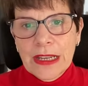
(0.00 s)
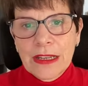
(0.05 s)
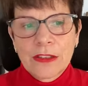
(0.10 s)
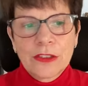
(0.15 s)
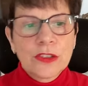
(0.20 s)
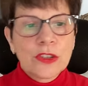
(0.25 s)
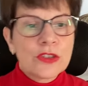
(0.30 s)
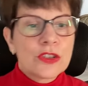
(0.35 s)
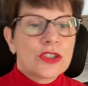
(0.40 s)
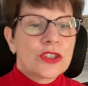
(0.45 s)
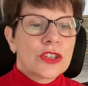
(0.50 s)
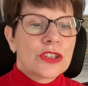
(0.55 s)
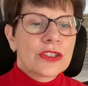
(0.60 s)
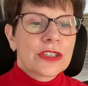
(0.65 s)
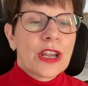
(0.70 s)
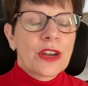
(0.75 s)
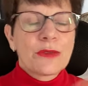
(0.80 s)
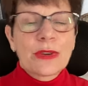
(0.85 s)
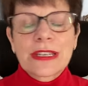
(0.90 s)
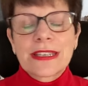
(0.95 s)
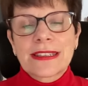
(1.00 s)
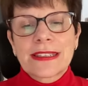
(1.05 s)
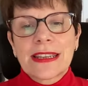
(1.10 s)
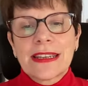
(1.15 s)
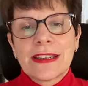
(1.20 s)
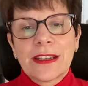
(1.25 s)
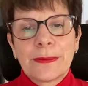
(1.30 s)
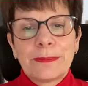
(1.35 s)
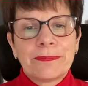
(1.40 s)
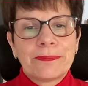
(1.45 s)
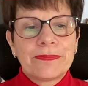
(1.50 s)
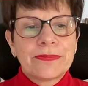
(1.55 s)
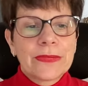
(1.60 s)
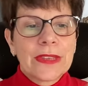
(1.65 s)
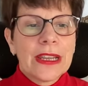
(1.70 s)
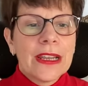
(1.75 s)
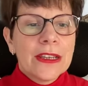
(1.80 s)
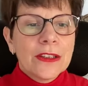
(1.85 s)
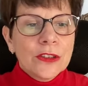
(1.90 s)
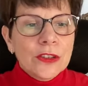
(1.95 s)
Not just I always say um
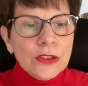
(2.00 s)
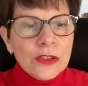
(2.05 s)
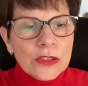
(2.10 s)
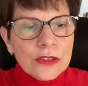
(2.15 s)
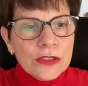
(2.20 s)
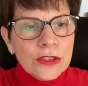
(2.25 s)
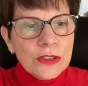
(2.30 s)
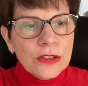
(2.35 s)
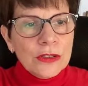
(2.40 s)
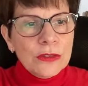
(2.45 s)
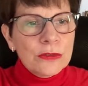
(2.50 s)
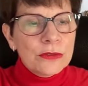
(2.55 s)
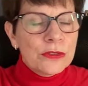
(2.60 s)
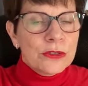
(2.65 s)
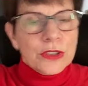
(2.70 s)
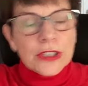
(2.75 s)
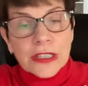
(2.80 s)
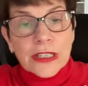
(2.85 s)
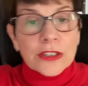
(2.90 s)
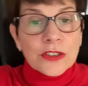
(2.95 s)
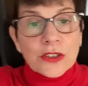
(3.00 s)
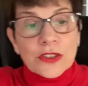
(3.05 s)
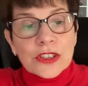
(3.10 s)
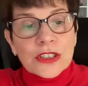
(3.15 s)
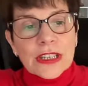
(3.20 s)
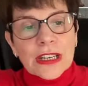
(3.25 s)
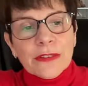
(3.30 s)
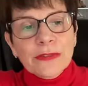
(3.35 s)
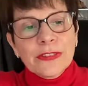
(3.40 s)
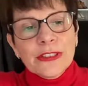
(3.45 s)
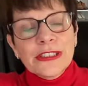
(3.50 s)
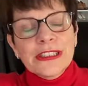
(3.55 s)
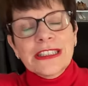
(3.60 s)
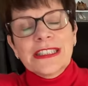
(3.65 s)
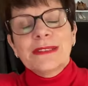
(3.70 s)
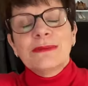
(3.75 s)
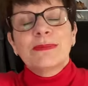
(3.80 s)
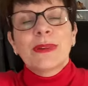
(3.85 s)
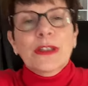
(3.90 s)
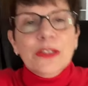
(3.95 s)
not you know looking at yourself in
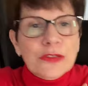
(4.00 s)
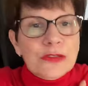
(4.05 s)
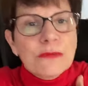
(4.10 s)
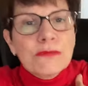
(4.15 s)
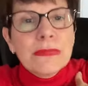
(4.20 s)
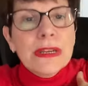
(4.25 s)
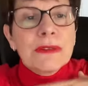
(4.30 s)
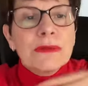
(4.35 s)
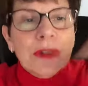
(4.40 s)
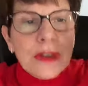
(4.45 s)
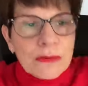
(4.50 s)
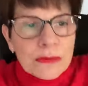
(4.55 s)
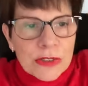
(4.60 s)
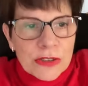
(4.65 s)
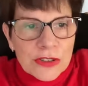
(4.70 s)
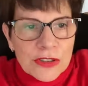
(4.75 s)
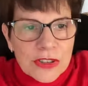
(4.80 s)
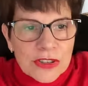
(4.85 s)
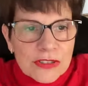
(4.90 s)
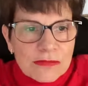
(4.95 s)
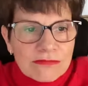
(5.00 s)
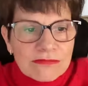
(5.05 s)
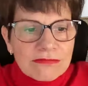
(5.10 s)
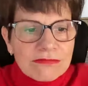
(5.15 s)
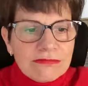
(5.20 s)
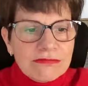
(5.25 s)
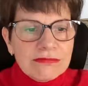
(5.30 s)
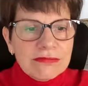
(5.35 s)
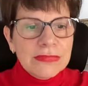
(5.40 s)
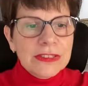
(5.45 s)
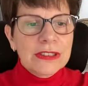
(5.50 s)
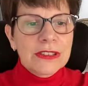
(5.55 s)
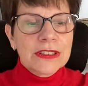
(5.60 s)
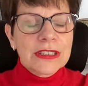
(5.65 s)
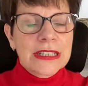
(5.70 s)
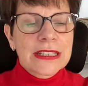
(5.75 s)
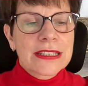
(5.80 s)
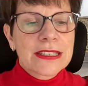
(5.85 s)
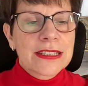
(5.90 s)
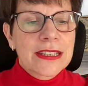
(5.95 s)
the bathroom mirror with just you know
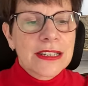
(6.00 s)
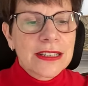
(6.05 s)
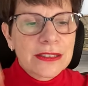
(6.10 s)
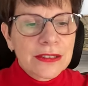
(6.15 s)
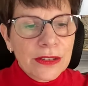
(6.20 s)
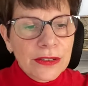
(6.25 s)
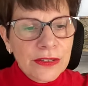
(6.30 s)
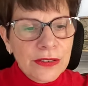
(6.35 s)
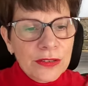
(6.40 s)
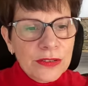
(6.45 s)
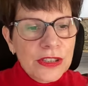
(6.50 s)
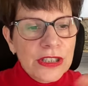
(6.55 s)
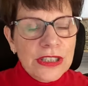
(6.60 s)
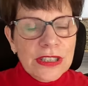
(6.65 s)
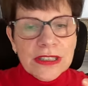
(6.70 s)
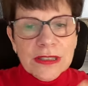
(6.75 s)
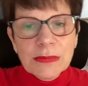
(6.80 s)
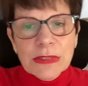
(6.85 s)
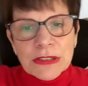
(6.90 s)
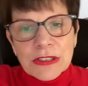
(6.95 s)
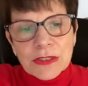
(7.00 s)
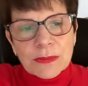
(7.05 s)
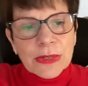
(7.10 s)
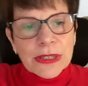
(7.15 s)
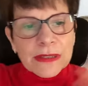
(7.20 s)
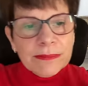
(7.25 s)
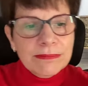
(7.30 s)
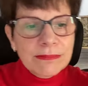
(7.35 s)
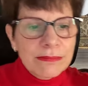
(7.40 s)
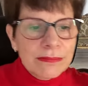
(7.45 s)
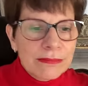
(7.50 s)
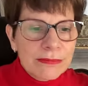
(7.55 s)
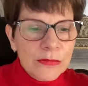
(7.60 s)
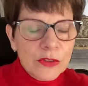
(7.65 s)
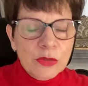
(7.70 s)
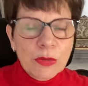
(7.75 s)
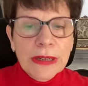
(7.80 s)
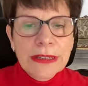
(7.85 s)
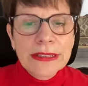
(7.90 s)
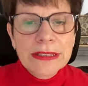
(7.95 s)
that size of 30 centimeters by
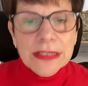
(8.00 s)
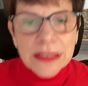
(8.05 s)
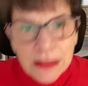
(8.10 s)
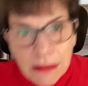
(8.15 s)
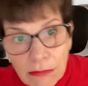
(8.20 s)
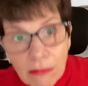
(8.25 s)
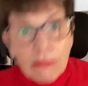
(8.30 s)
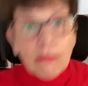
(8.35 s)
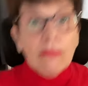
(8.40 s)
20.